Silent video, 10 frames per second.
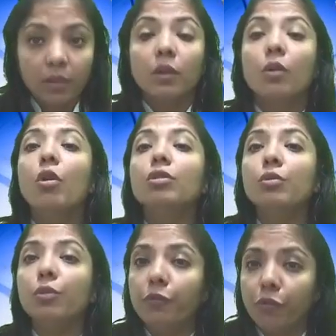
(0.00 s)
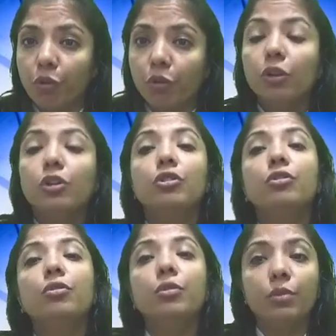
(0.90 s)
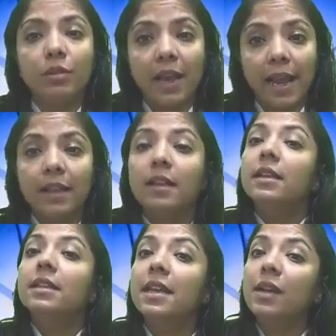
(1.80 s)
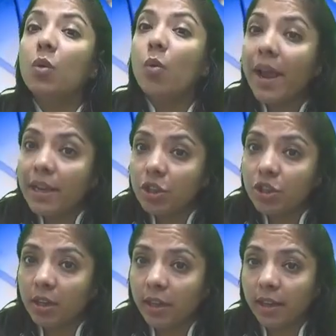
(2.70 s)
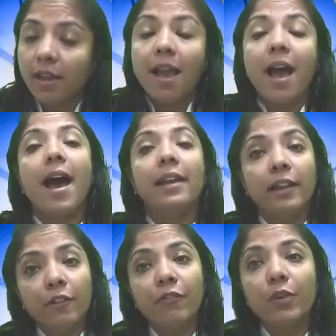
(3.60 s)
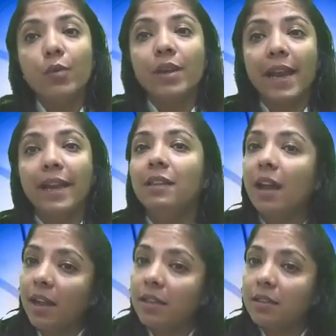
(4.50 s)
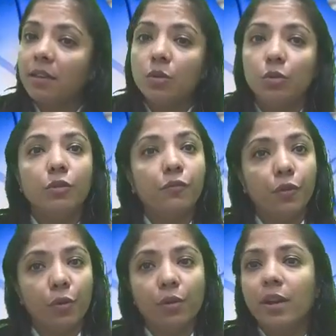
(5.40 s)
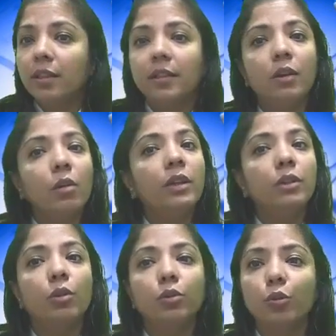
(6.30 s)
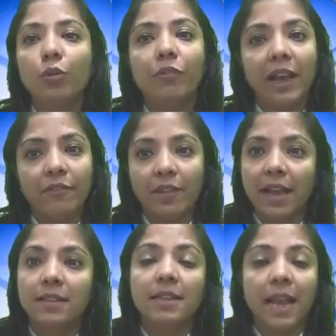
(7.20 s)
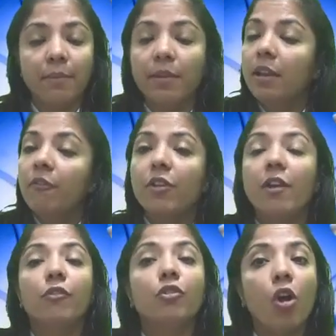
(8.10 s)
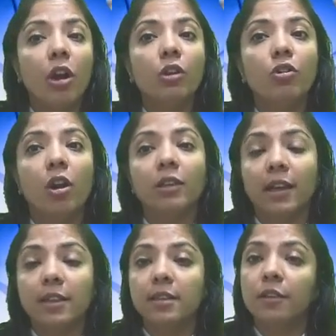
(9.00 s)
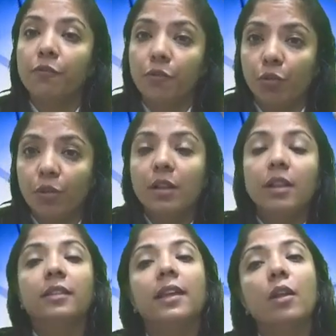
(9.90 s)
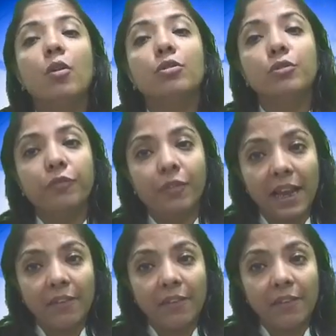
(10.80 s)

Go to rule 4 to rule 9 sequentially, and if you get the answer in rule 4, then no need to go to rule 5. As same, if you have not got the answer in 4, then go to 5.